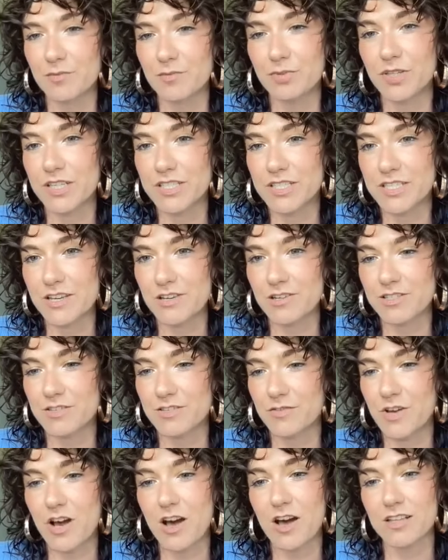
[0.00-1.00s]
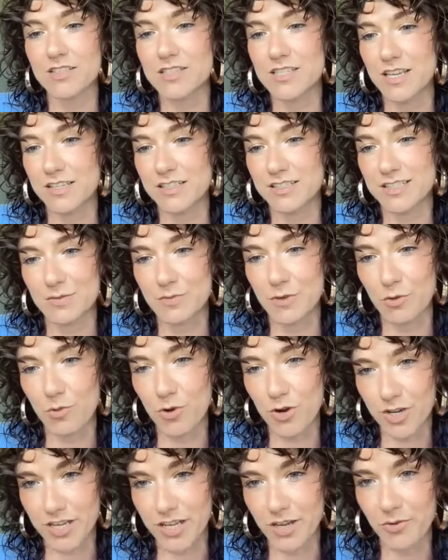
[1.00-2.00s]
plus years of content to be
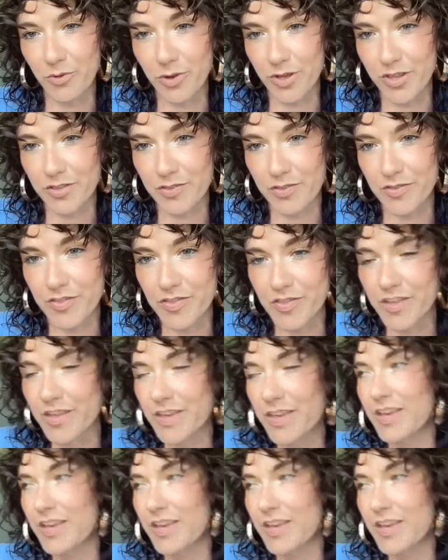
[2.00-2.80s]
working with